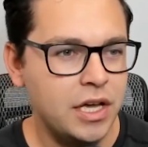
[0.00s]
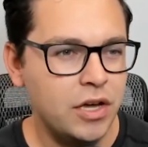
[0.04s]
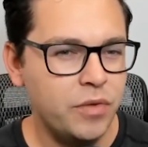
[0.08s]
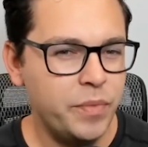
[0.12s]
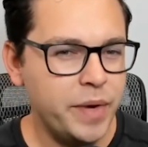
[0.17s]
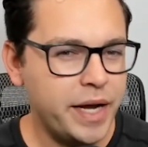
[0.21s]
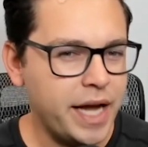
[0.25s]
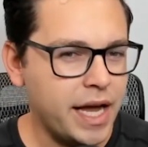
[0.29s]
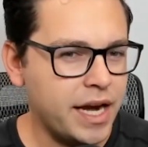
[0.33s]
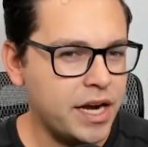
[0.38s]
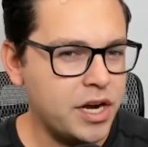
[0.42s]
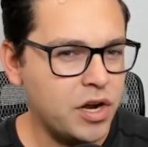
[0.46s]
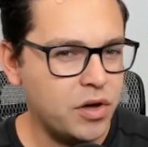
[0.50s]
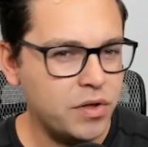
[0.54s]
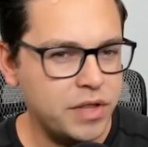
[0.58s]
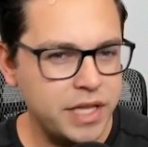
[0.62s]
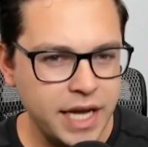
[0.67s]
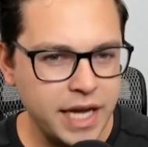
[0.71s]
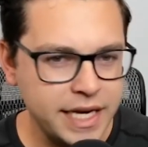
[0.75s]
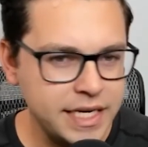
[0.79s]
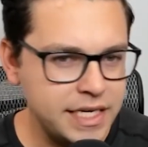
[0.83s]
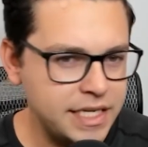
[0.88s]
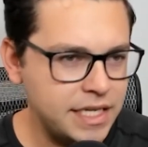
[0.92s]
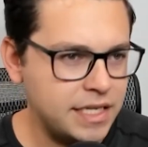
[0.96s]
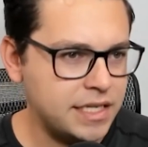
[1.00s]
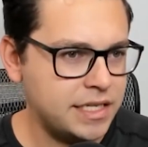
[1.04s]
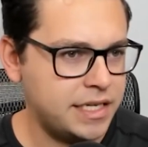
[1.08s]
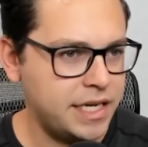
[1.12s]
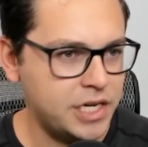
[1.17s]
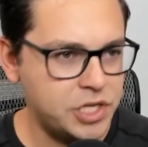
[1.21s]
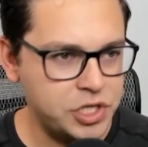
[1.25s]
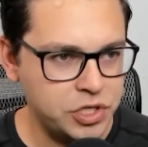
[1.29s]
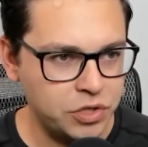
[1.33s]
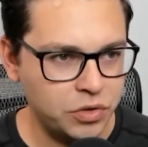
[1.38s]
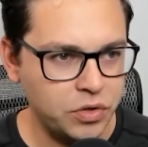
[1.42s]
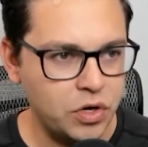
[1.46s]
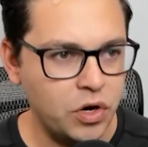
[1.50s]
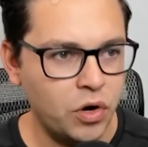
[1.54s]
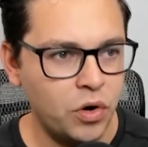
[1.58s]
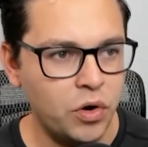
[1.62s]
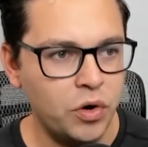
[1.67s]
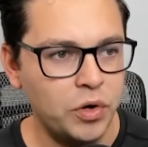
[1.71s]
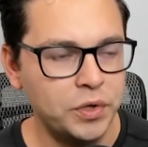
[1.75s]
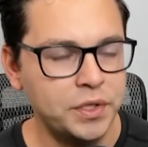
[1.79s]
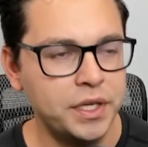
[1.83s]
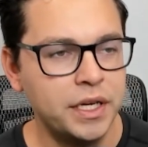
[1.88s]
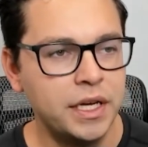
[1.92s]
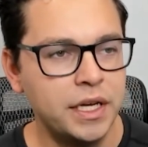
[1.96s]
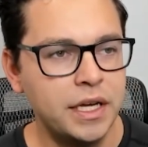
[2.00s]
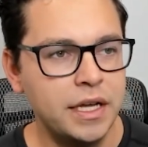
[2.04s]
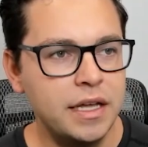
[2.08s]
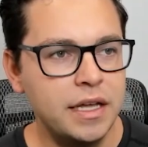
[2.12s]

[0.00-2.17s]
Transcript: We kind of know the idea is digital gold.